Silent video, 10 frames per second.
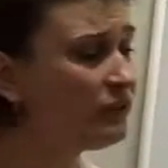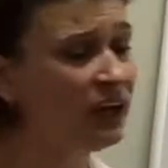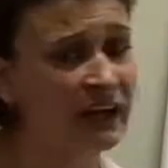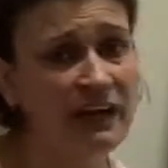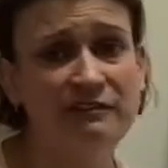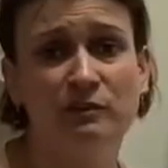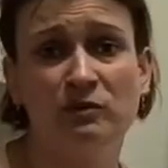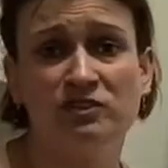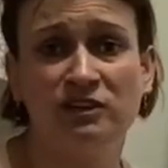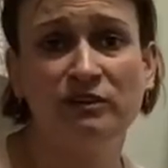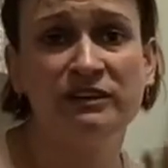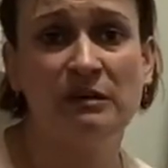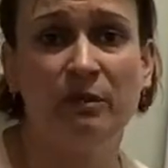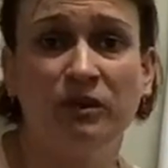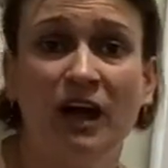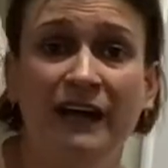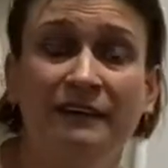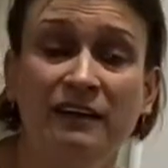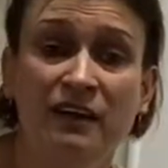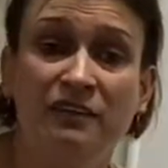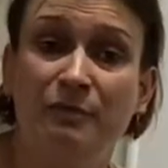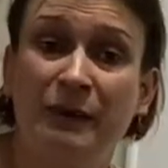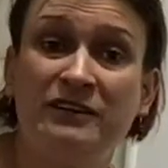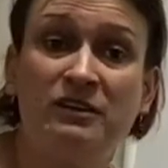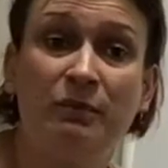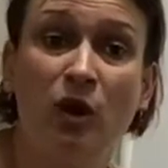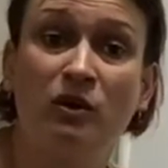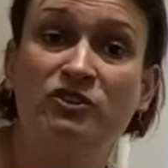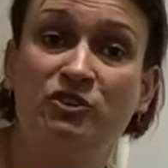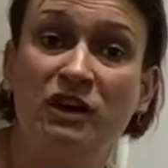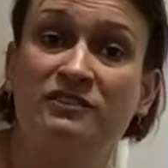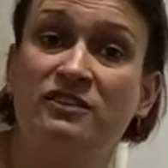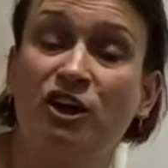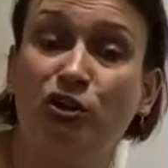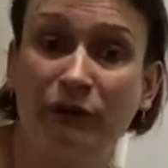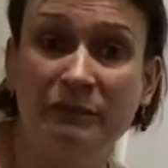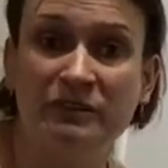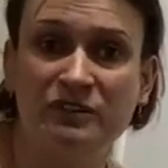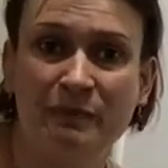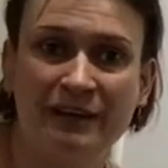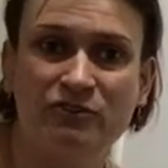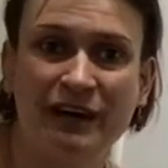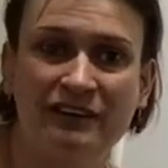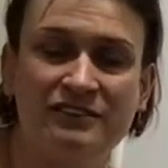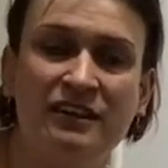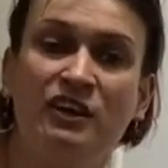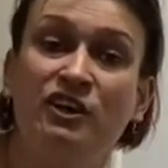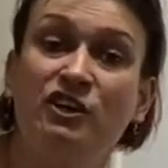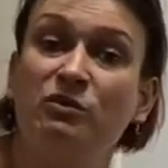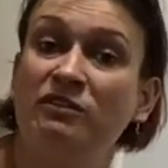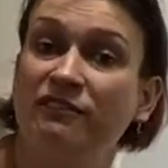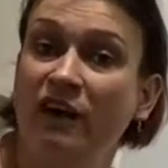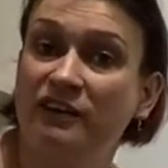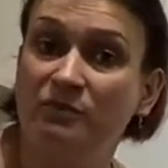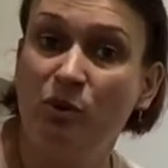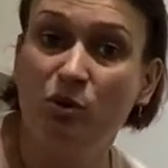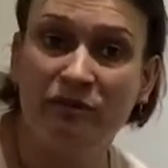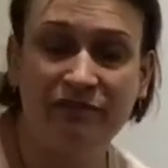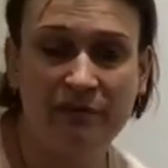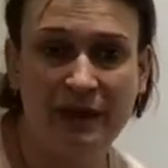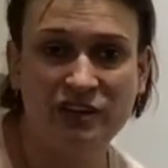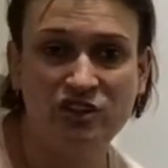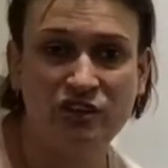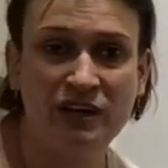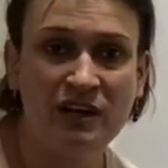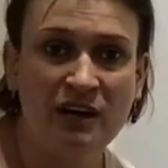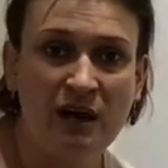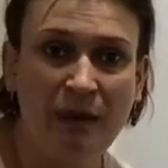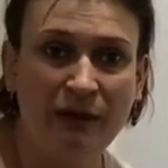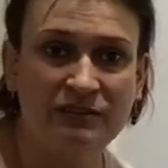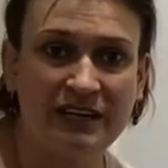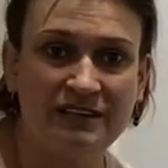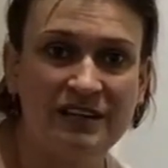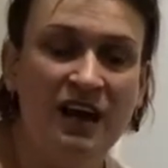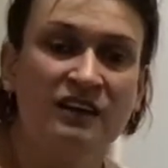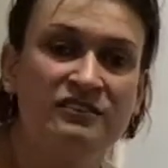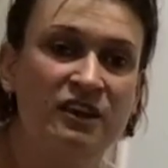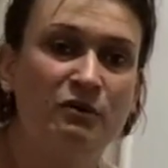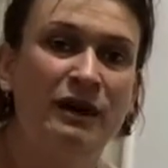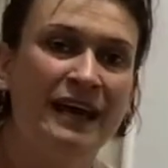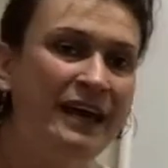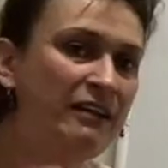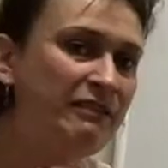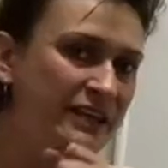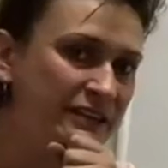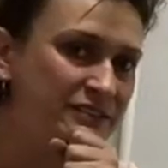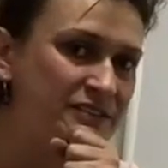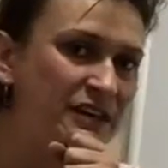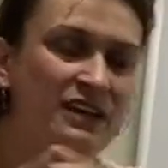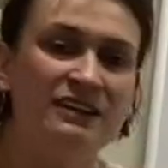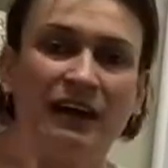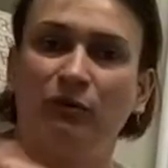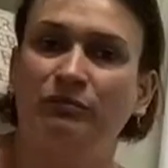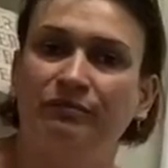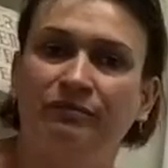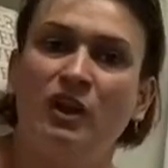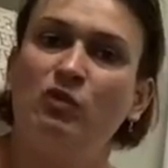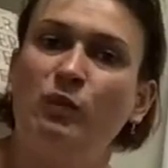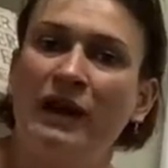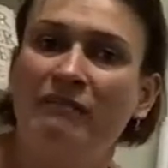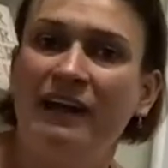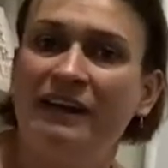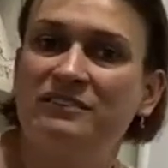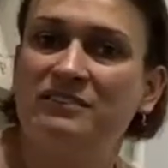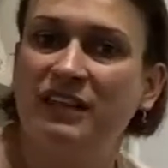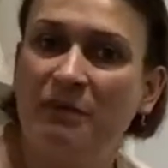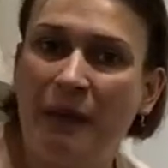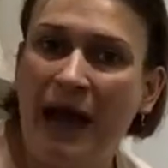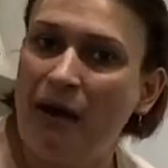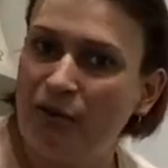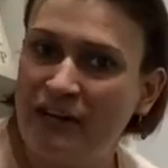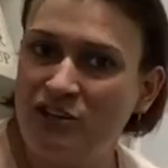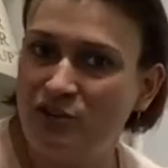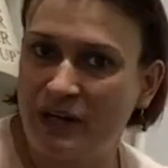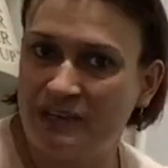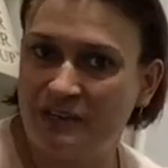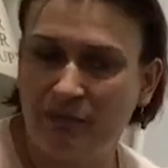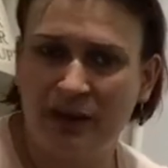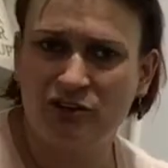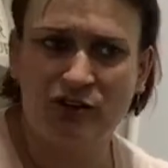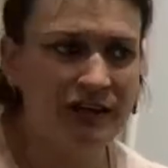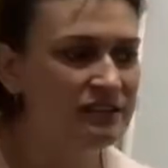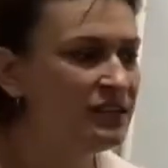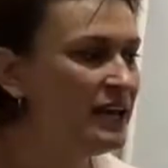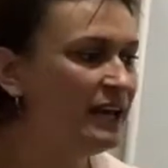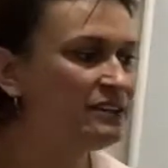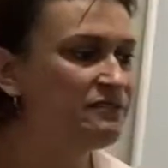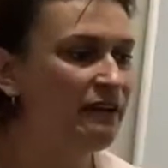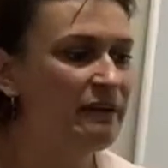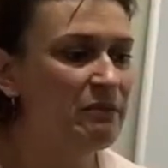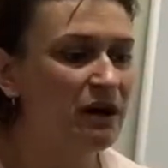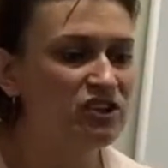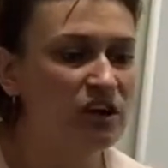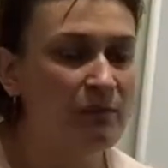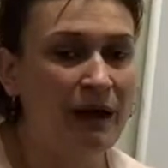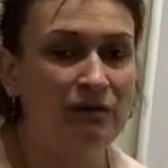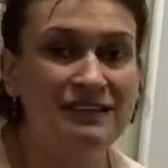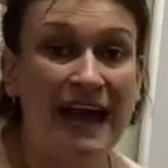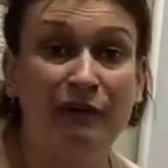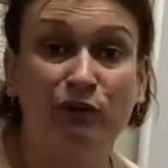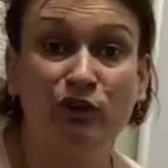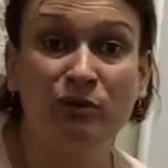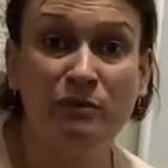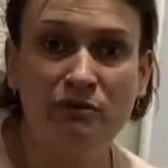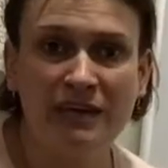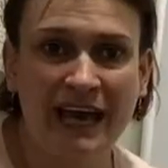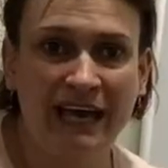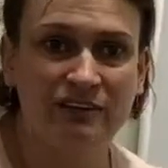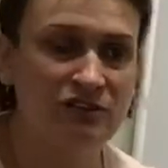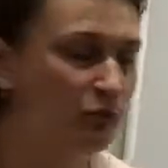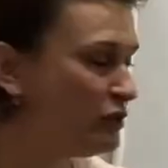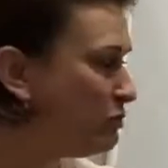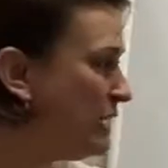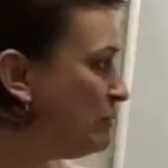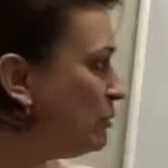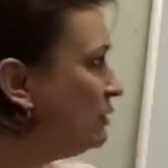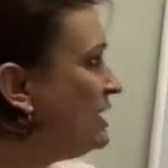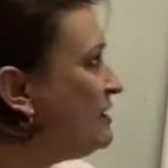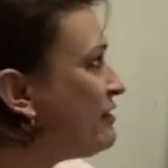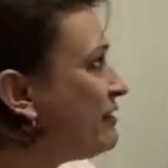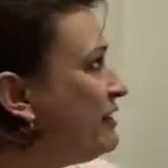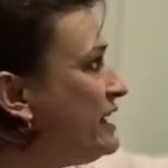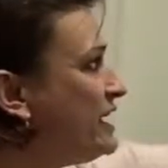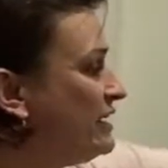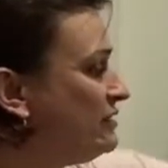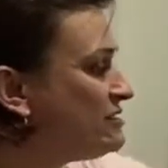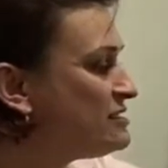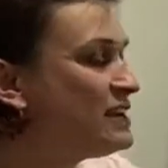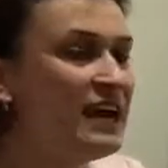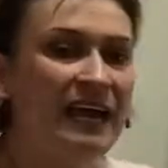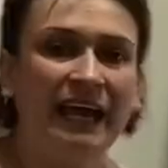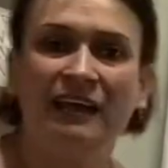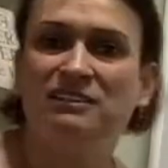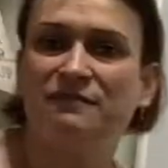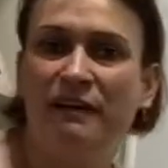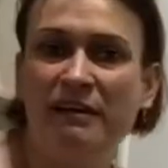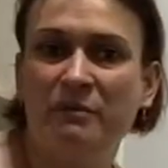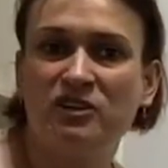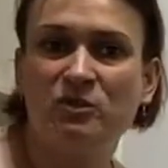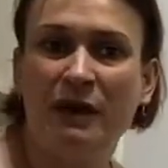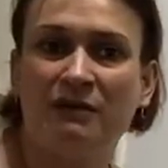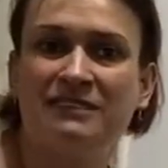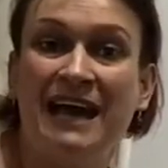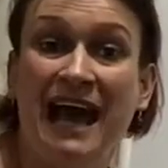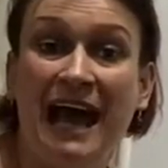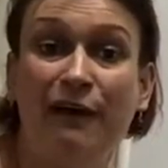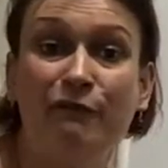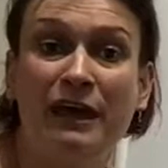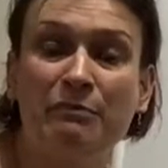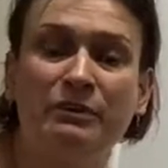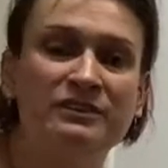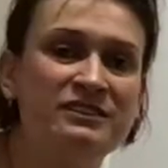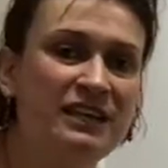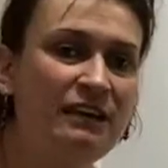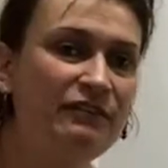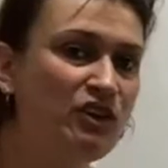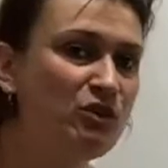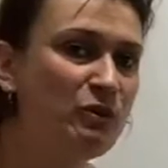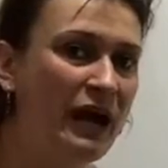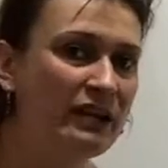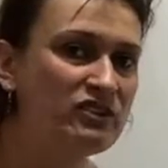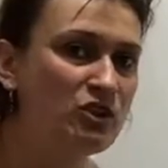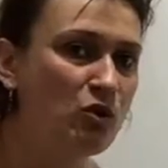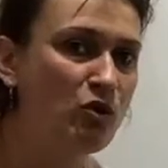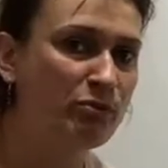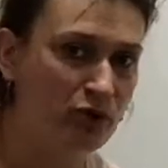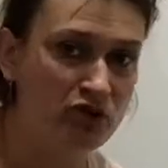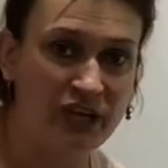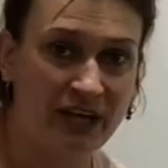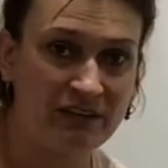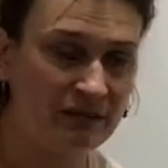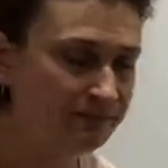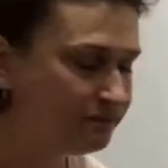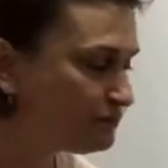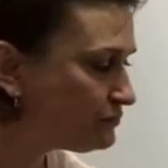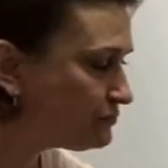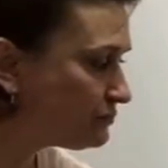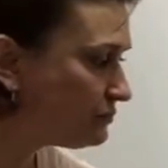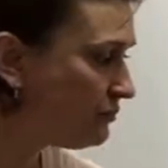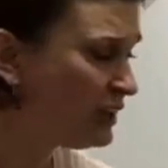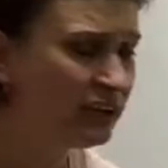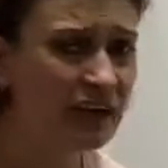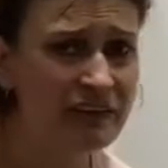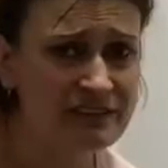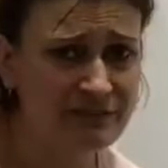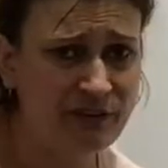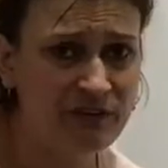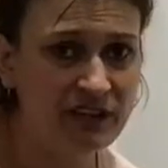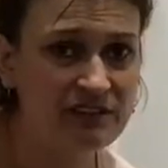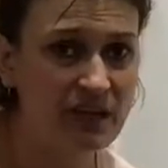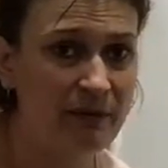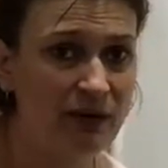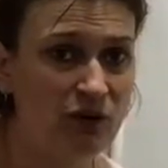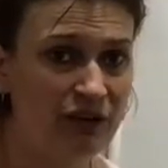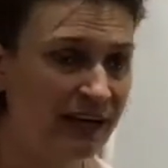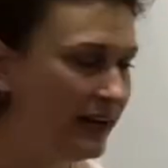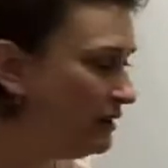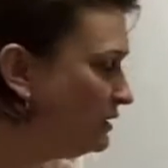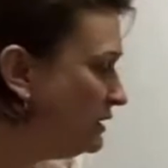Again, if you want to look it up online, the Peter Block Trust Agreement Matrix, you will find more information about it. So here it is. Now, Whereas the power and interest matrix is very much about how you communicate with people, this is very much about how they perceive you and your project. And there's a few things going on here.